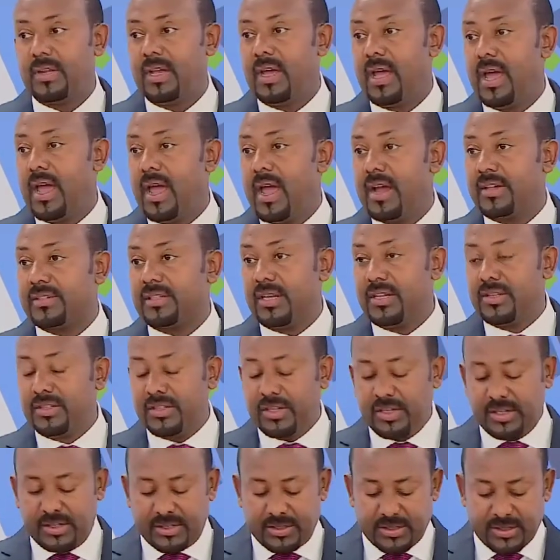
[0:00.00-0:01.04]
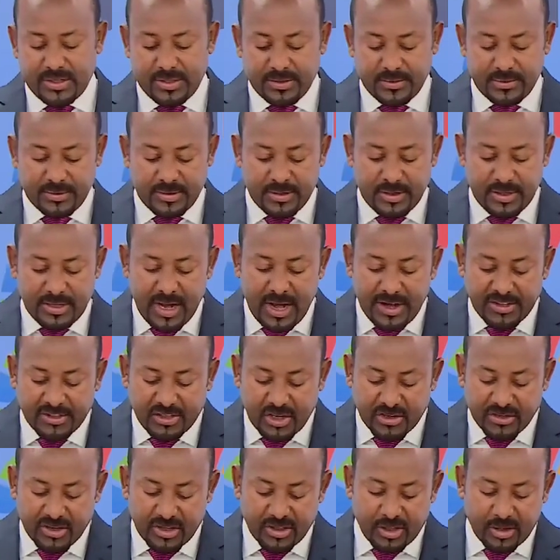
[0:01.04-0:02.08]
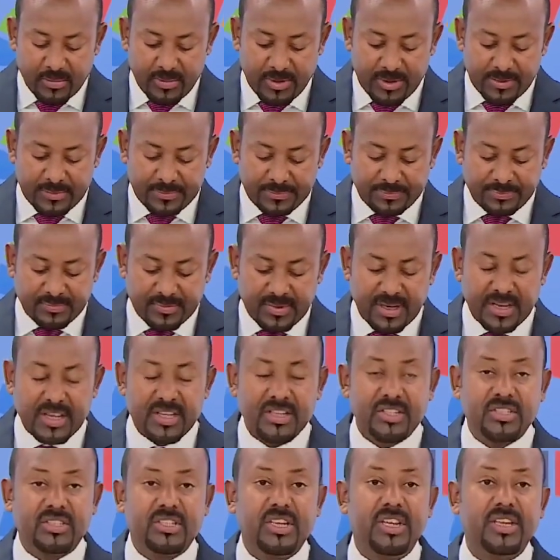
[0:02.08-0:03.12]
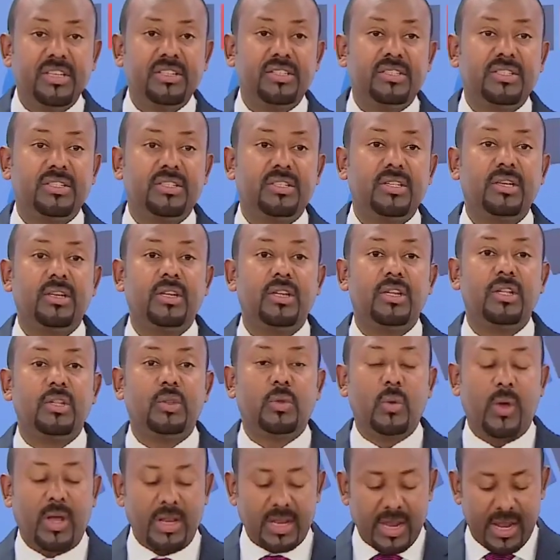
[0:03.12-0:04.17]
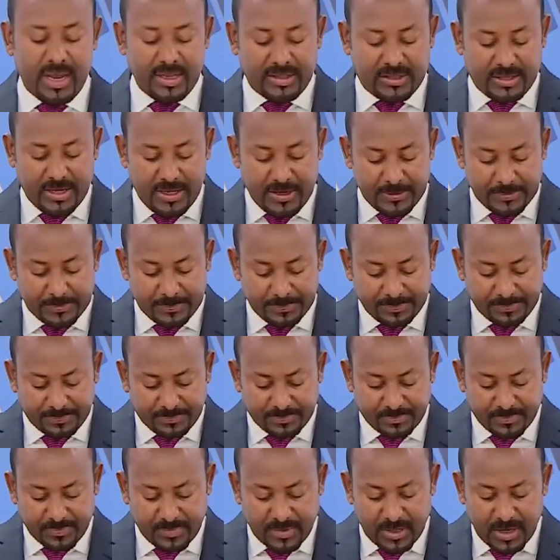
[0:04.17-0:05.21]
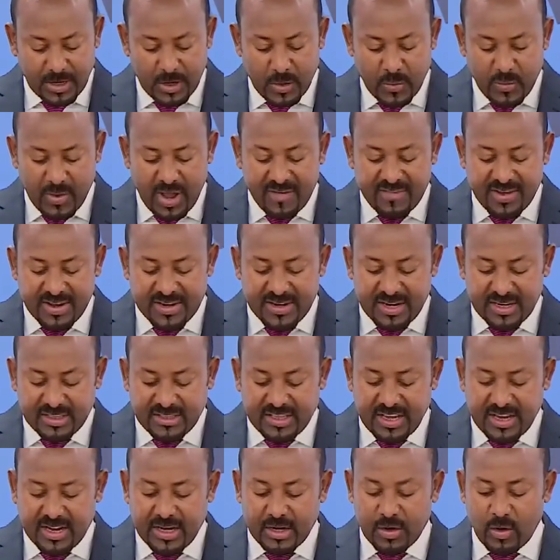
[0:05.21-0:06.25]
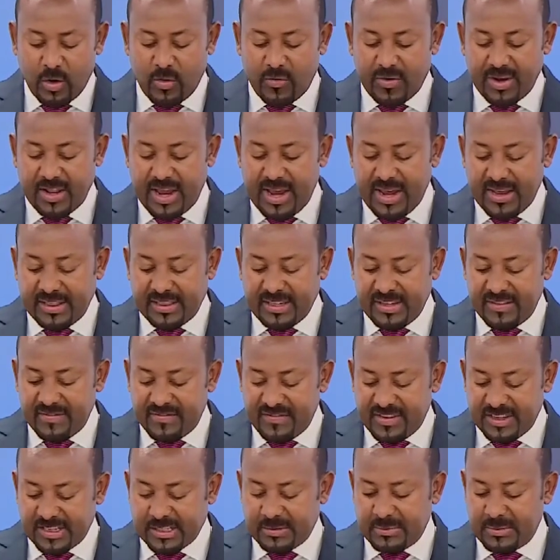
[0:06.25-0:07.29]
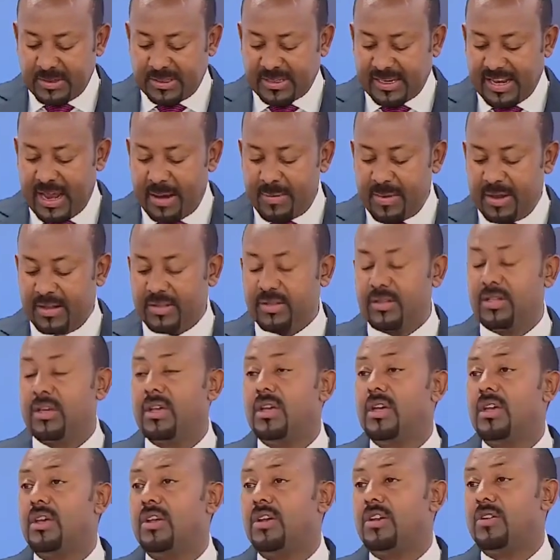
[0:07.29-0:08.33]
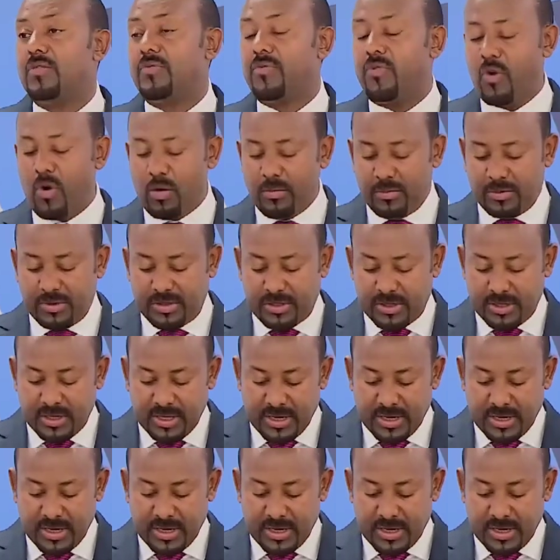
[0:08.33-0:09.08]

Excellencies, ladies and gentlemen, since 2018, we have undertaken over 80 investment climate reforms